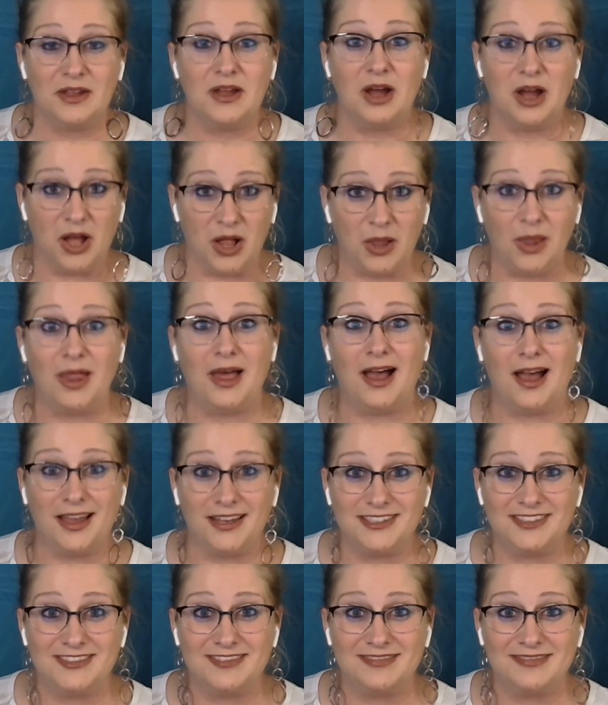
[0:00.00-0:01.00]
a lot.
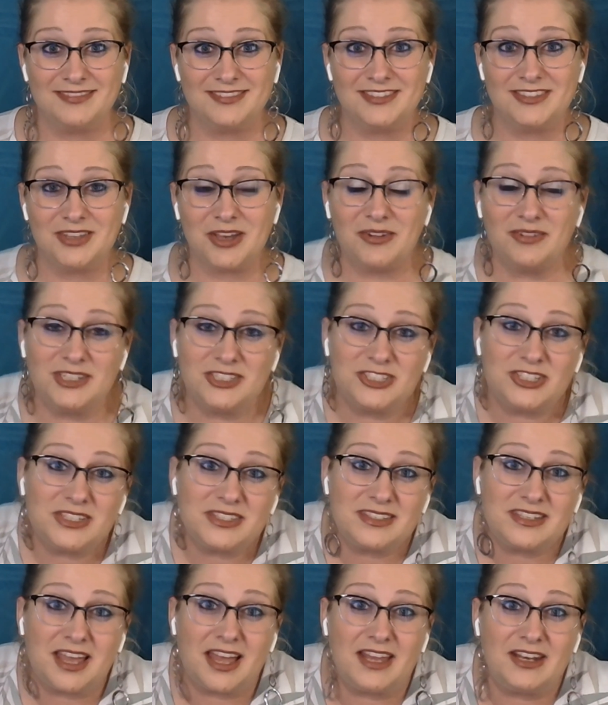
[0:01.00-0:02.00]
So it
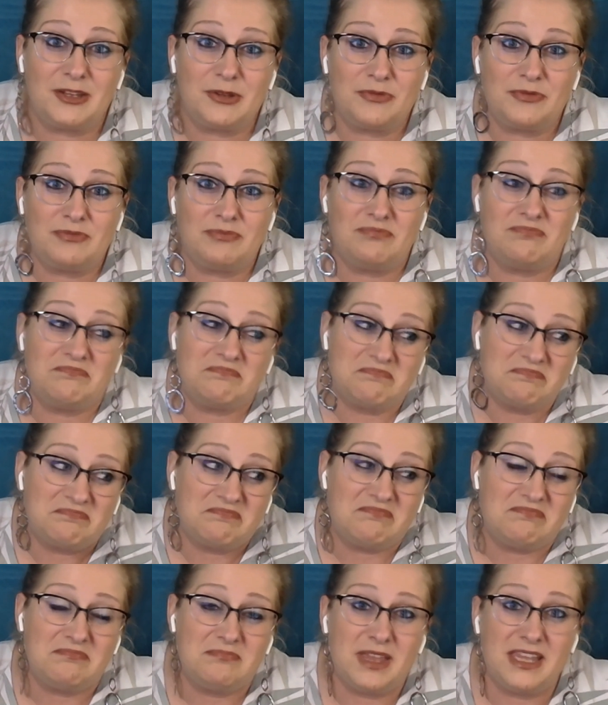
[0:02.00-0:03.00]
just kind of
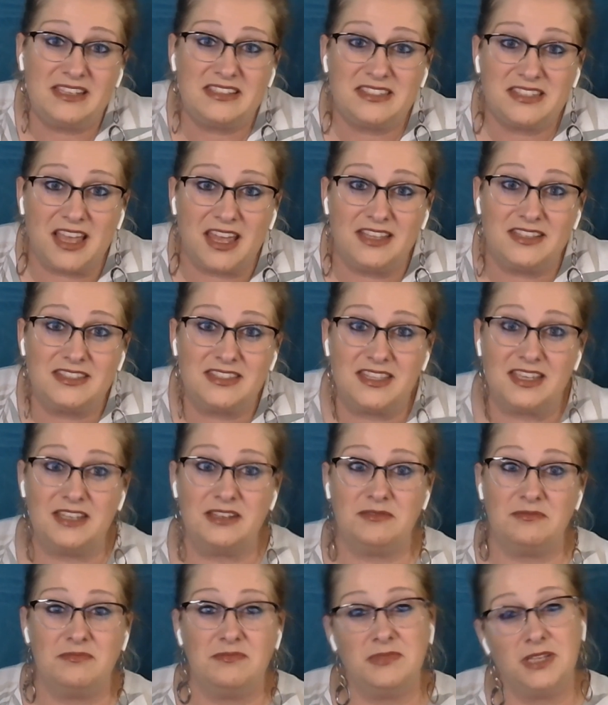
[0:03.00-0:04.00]
makes sense that
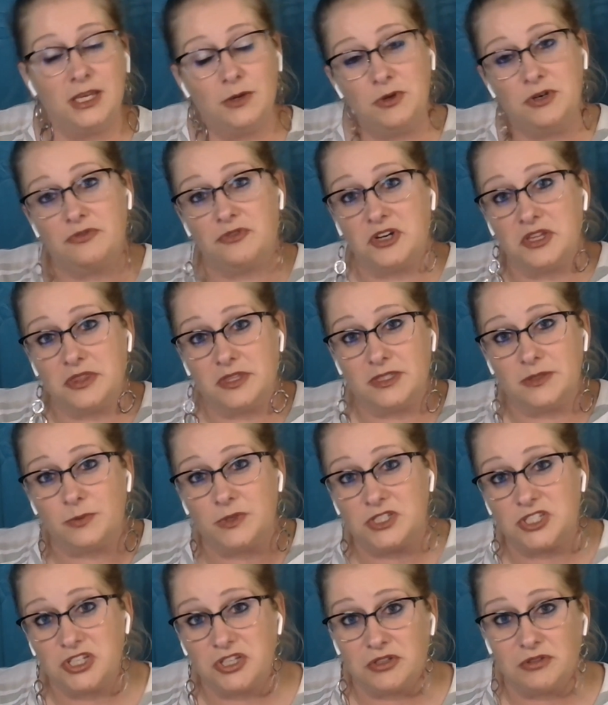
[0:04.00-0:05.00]
he would have written this
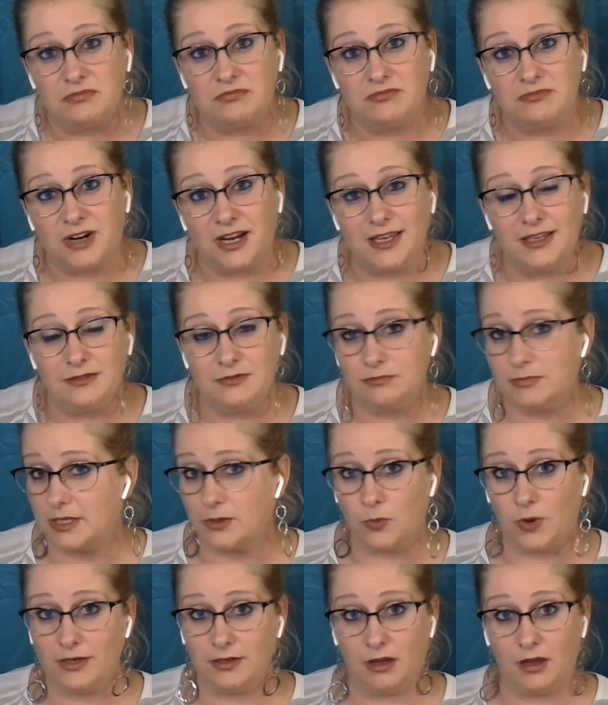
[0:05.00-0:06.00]
one too, right? Like,
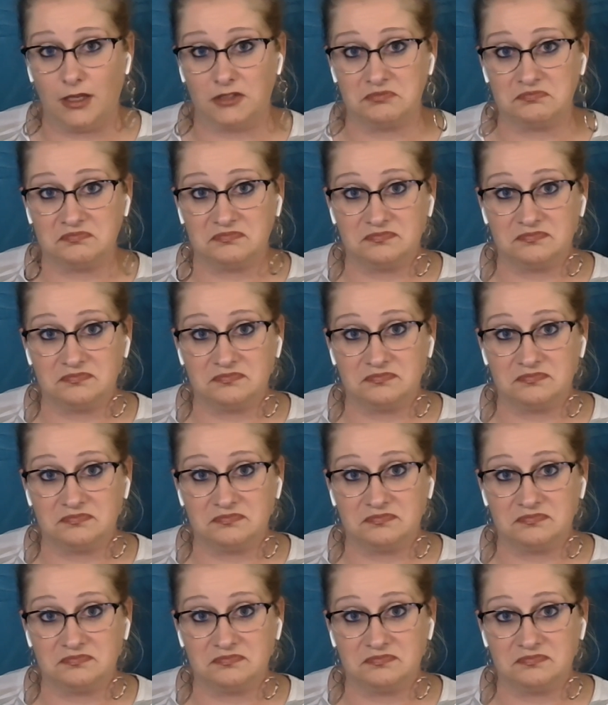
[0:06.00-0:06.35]
why not?